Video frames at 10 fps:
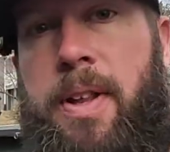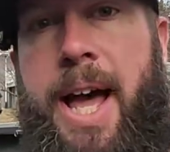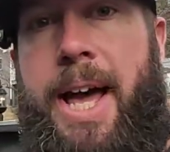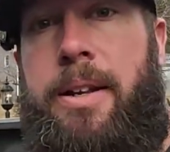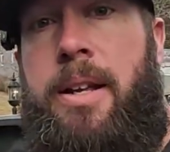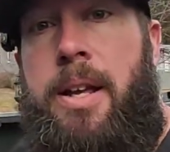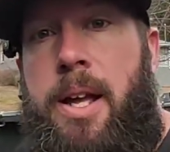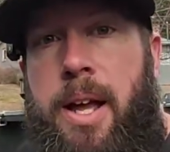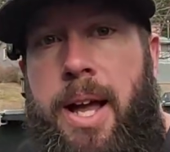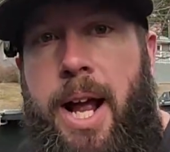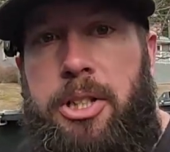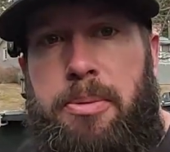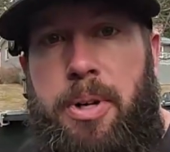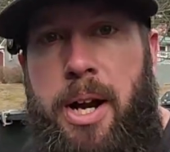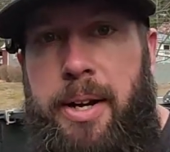flat. I
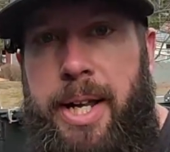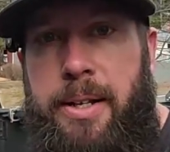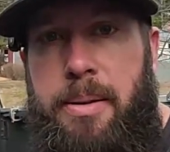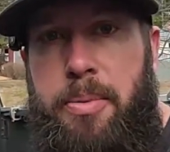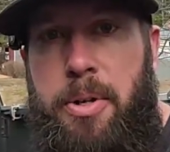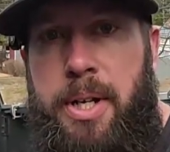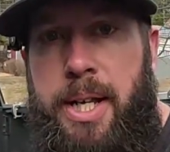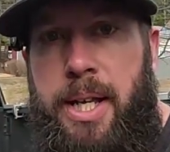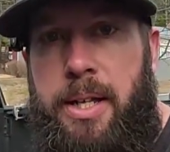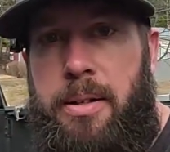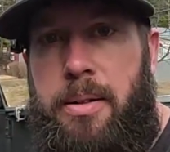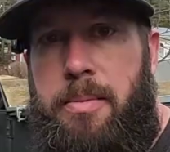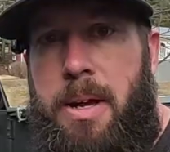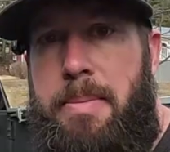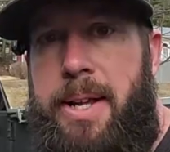actually brought it in and put it
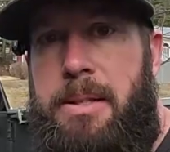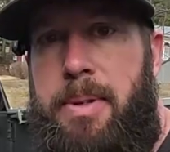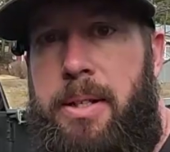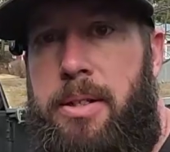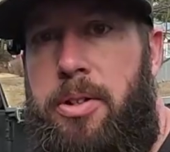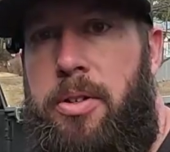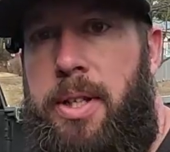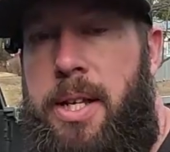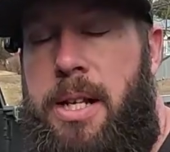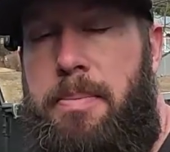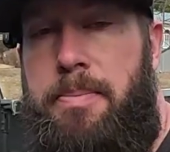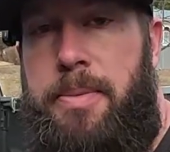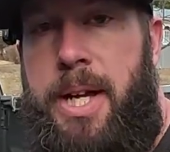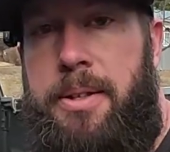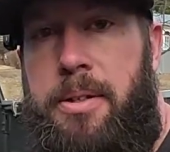in my basement and turned the heat up
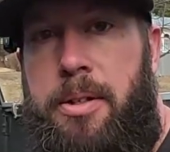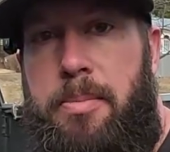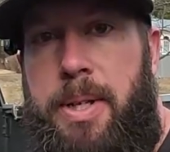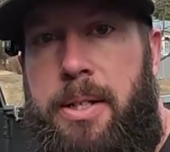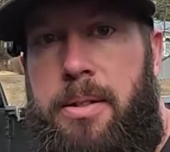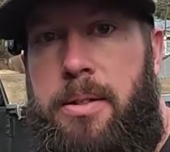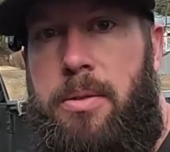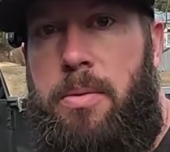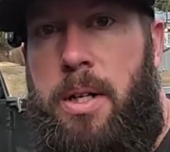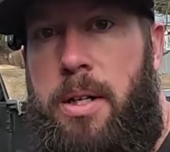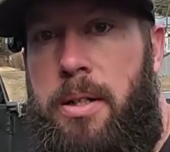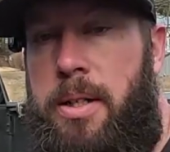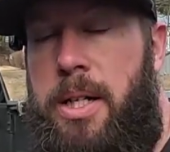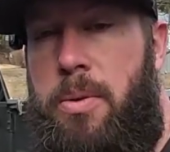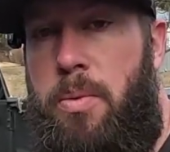down there a little bit to
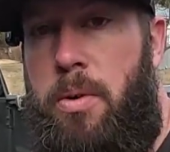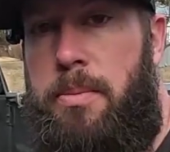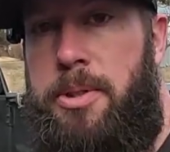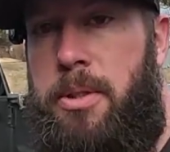get it warm